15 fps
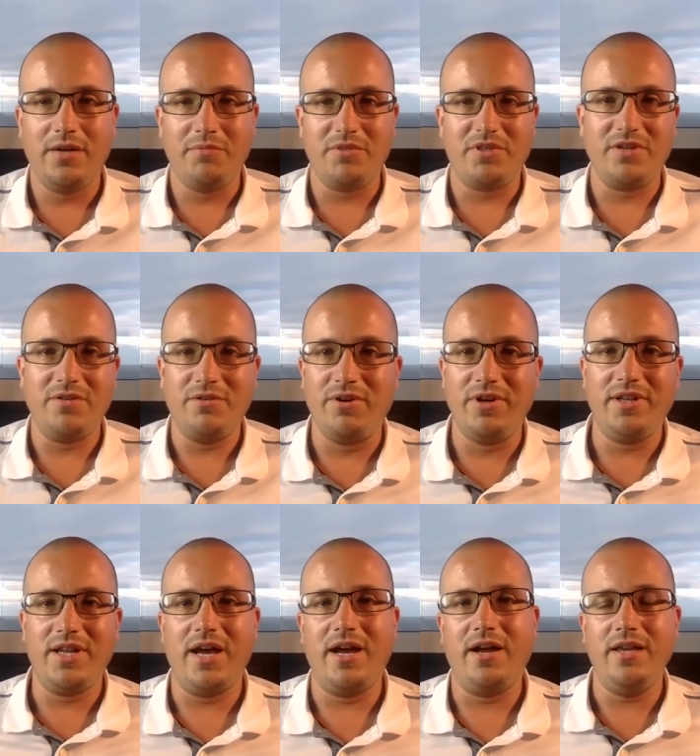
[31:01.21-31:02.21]
So you're in
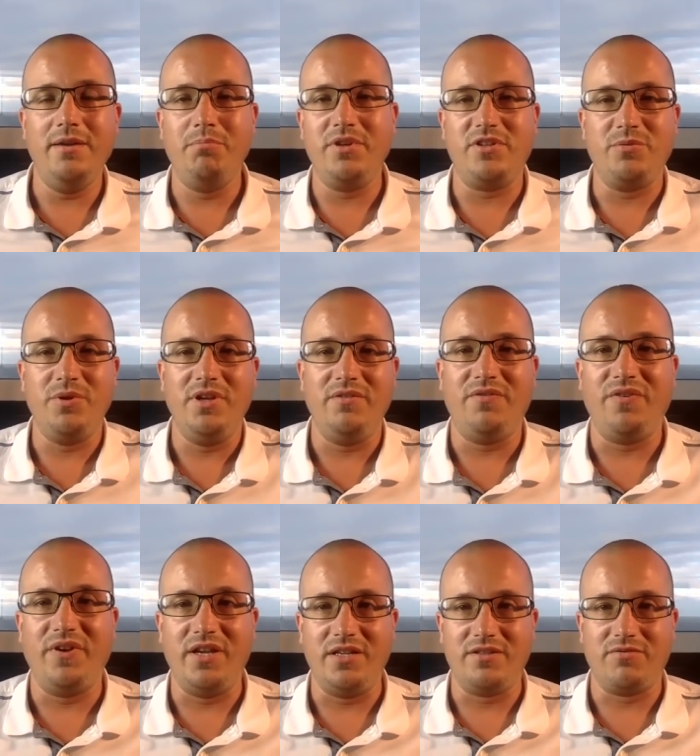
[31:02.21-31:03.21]
that in-between
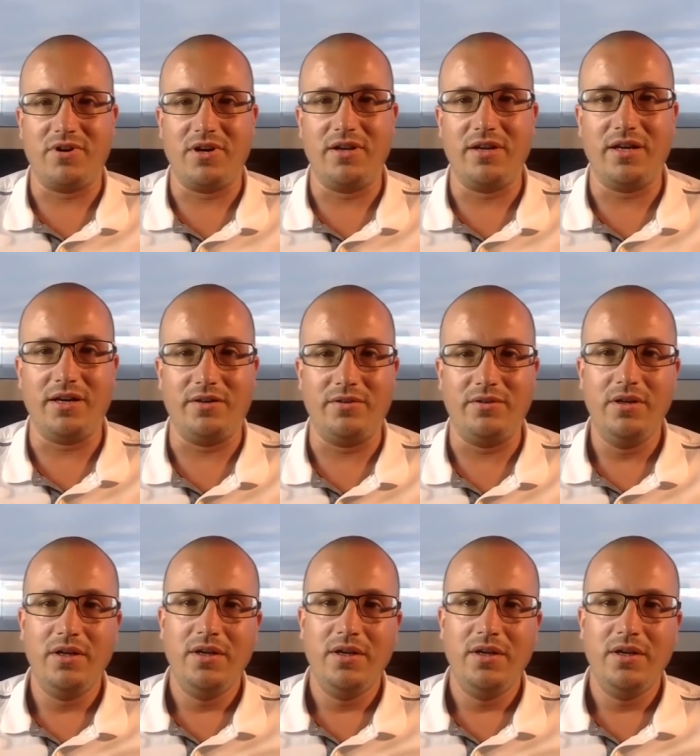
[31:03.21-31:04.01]
phase right now.